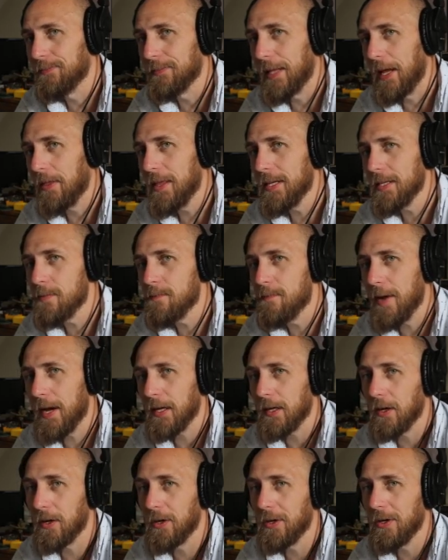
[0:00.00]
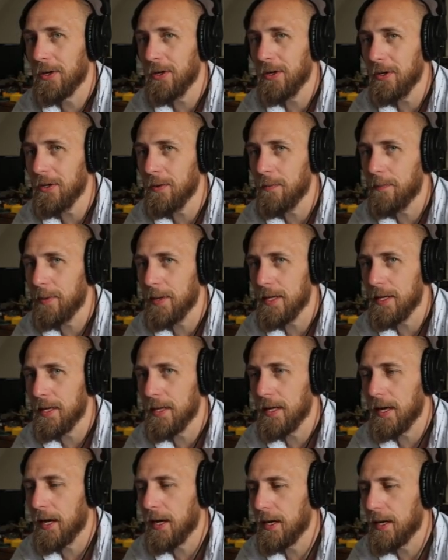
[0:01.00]
Now this mech could
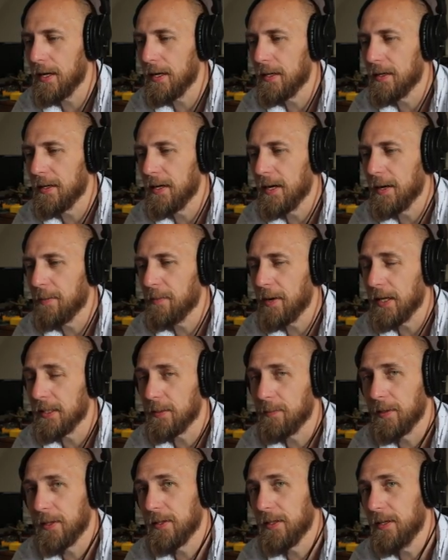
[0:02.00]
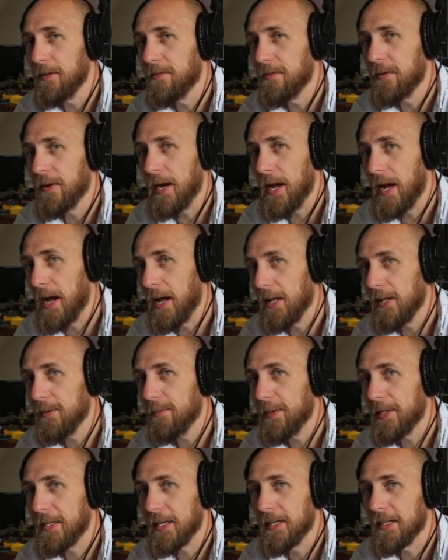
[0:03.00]
be a possibility for L
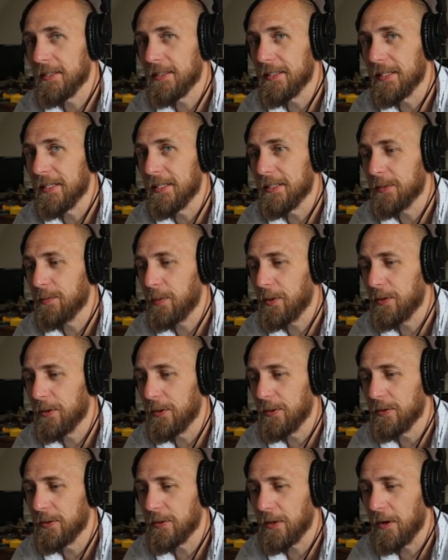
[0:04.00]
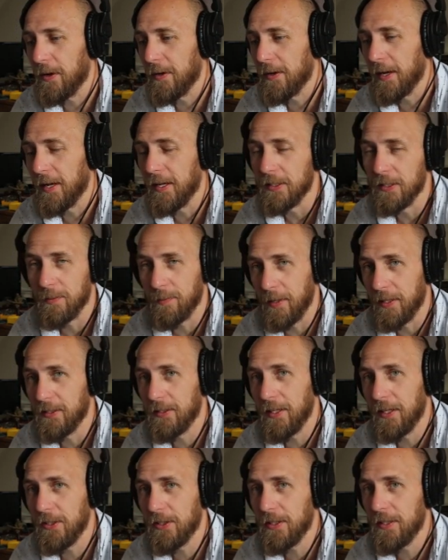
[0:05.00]
because it's produced on a space
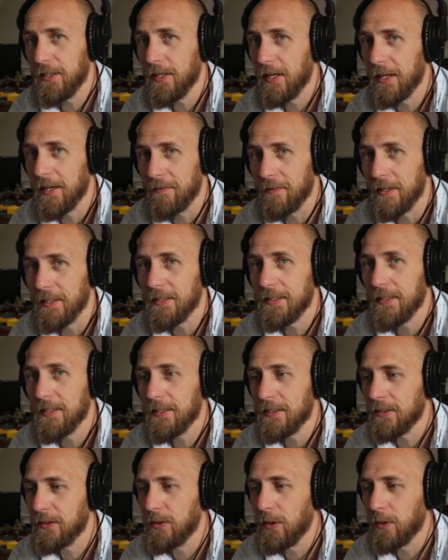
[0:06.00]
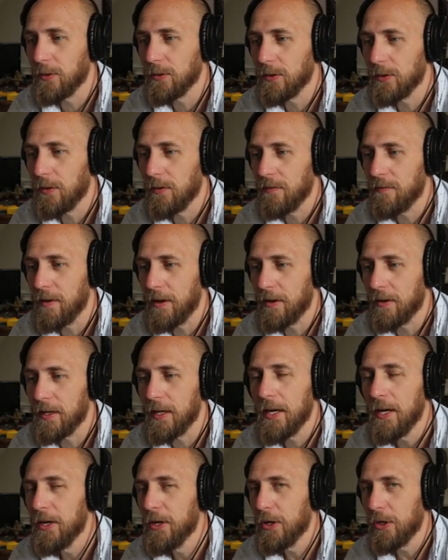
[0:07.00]
station, Hephaestus, so a
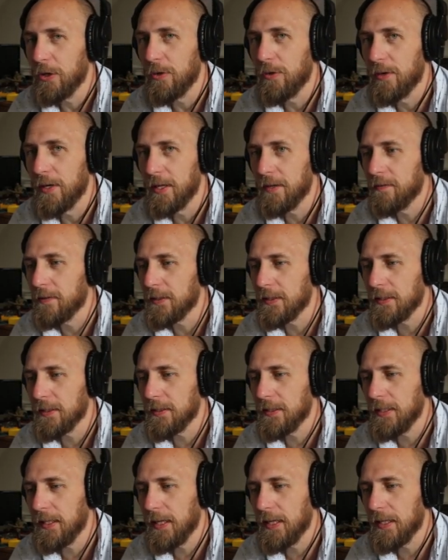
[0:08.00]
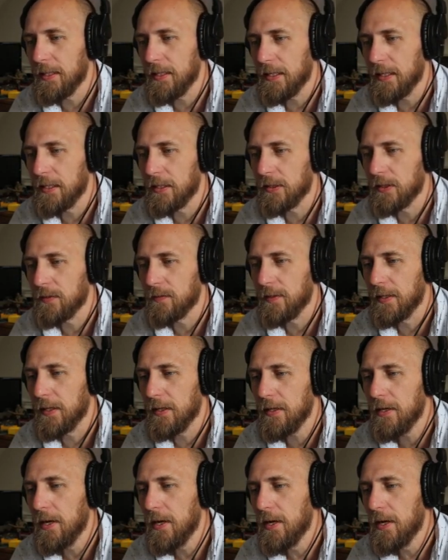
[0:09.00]
very unique facility in the inner sphere.